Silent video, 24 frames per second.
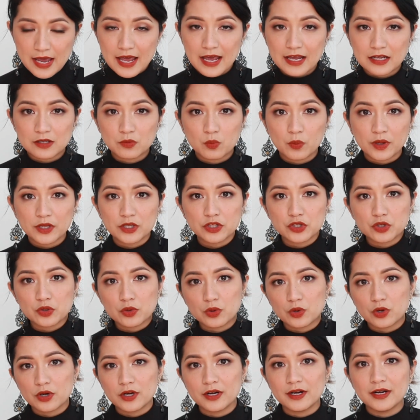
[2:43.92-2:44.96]
and when
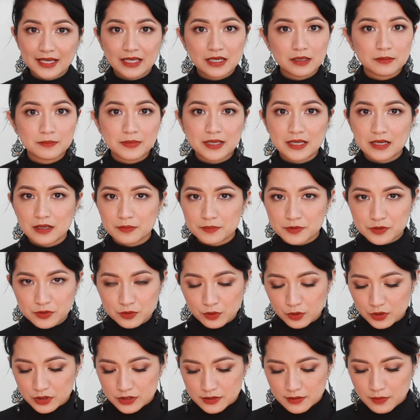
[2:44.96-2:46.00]
you're in a makeup
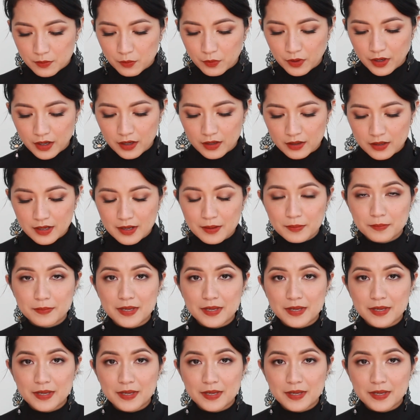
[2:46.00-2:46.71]
store somewhere,